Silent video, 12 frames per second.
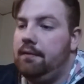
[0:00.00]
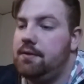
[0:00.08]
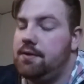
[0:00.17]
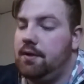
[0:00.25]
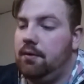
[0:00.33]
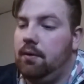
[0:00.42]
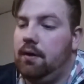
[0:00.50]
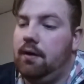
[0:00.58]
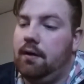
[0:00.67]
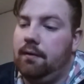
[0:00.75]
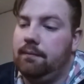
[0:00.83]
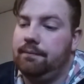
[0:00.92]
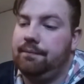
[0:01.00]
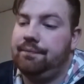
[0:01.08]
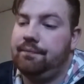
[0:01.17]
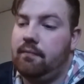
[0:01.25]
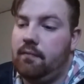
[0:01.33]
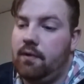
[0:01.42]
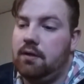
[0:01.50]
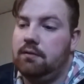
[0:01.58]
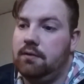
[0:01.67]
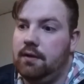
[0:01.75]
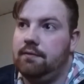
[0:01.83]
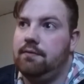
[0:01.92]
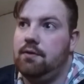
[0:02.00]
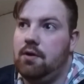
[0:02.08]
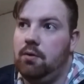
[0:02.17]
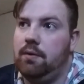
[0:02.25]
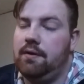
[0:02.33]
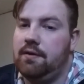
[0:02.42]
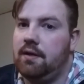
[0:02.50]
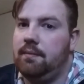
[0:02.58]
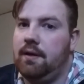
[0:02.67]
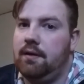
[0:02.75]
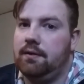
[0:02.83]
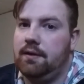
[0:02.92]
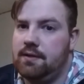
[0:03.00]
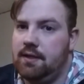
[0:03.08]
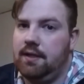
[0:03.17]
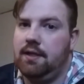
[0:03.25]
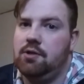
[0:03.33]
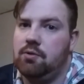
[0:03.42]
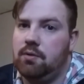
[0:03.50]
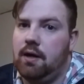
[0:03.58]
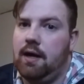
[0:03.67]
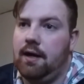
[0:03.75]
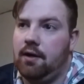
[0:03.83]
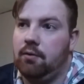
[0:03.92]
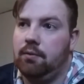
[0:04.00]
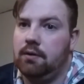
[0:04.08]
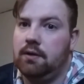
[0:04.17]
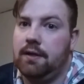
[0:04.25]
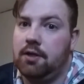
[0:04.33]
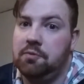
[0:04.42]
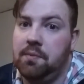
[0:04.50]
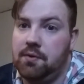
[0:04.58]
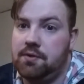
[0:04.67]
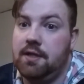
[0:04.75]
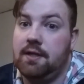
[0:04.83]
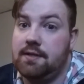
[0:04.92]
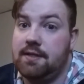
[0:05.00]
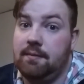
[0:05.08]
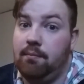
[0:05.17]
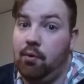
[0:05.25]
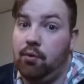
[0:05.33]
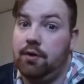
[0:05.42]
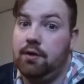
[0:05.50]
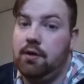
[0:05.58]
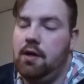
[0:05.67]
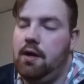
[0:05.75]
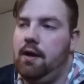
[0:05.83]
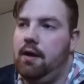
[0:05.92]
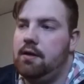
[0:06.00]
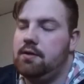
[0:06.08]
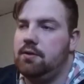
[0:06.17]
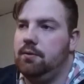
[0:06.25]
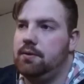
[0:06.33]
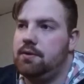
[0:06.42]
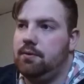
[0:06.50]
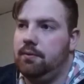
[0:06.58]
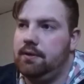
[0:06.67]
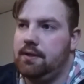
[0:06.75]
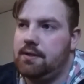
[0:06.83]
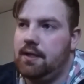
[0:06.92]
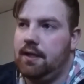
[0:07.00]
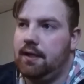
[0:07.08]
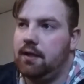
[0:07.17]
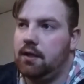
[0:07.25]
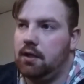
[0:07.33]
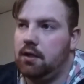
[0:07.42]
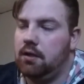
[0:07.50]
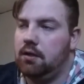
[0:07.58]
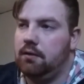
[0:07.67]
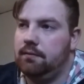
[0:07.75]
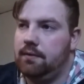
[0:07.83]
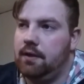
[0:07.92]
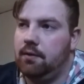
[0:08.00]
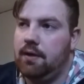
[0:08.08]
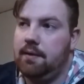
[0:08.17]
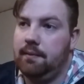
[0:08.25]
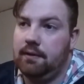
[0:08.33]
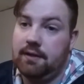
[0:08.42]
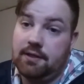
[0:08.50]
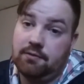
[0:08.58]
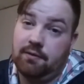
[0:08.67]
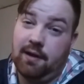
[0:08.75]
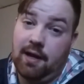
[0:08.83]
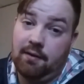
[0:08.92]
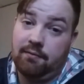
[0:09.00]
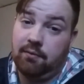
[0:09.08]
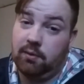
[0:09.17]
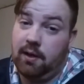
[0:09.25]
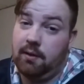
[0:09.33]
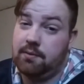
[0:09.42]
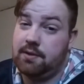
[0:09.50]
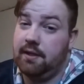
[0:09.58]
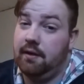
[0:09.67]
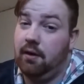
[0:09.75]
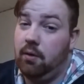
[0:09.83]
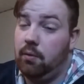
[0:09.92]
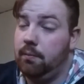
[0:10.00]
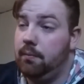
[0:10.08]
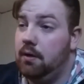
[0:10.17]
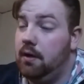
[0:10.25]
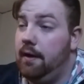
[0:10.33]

So, um, if you know anything about Kentucky to Ohio, we're like almost Tennessee border, so it's going to take uh, you know him at least three and a half, four hours to get home.